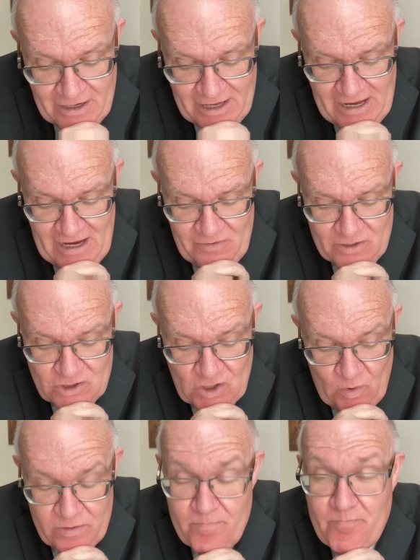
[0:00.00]
he that
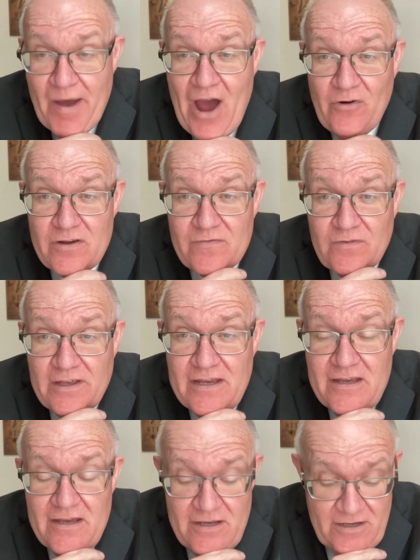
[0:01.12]
soweth
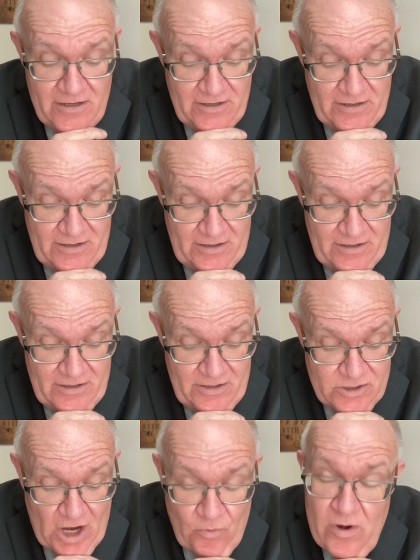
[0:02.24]
bountifully
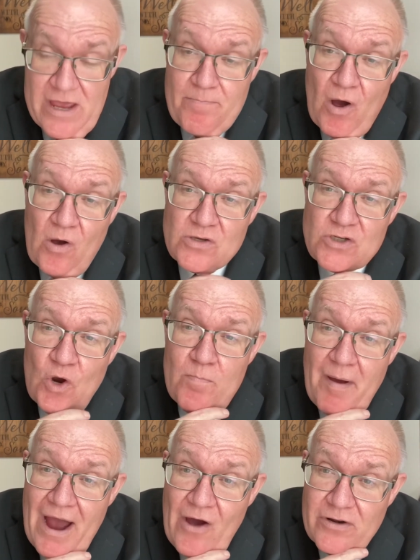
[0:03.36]
shall reap also
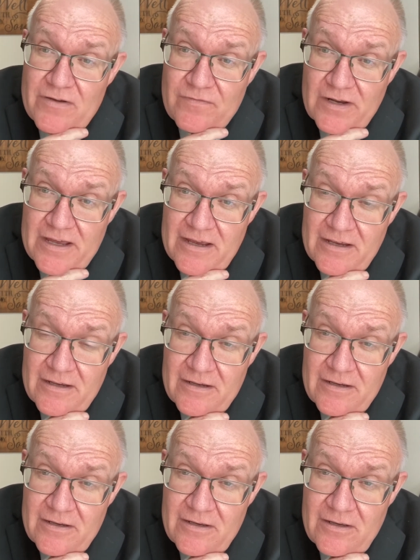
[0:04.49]
bountifully.
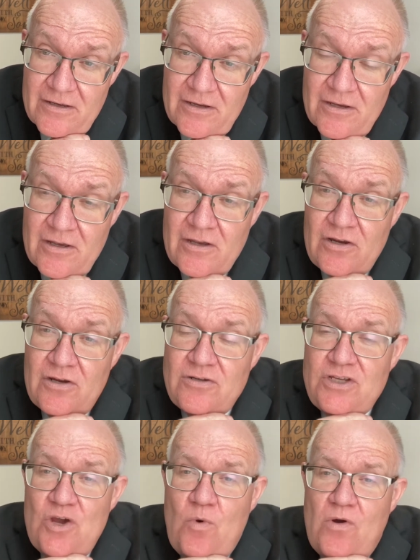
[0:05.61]
Do
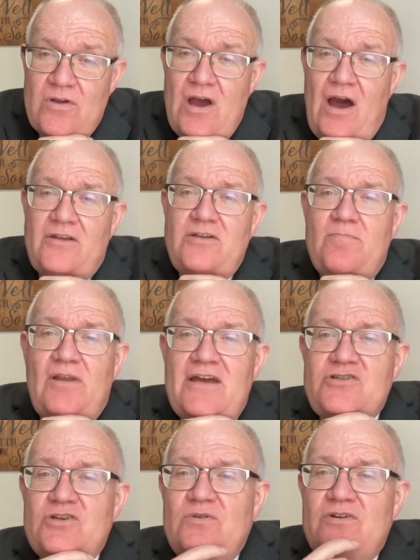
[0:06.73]
you want God to
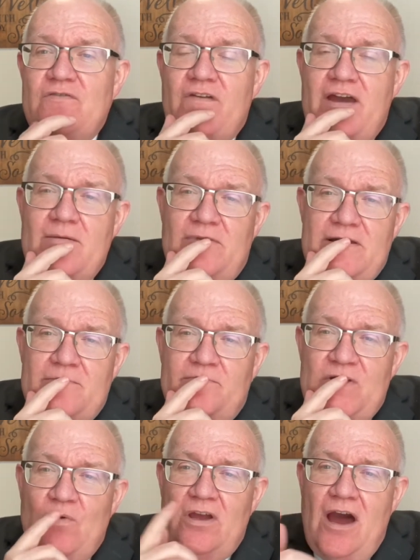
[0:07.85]
bless you and your family? Do
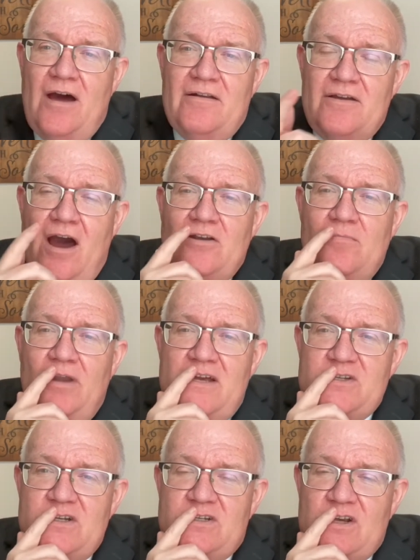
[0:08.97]
you want God to bless
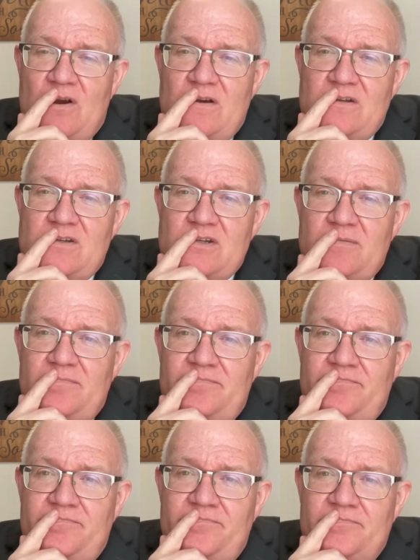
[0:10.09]
your church?
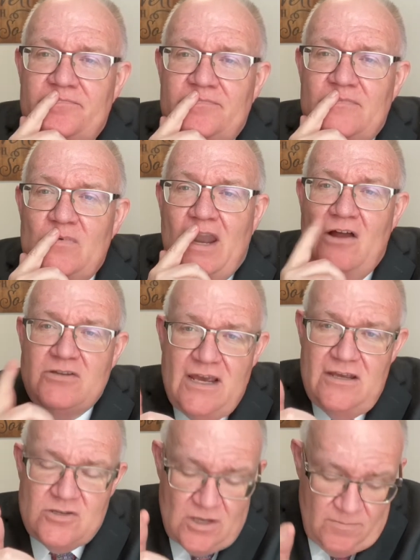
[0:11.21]
Well, I'll tell
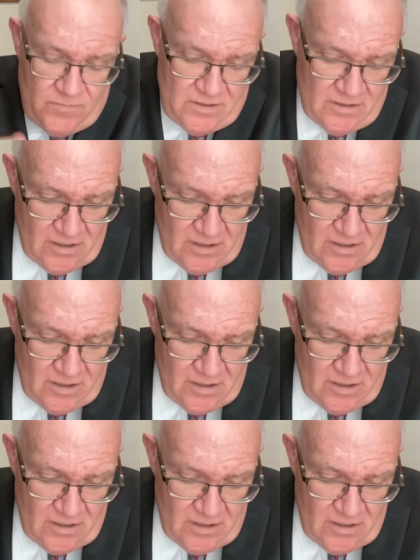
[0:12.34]
you something.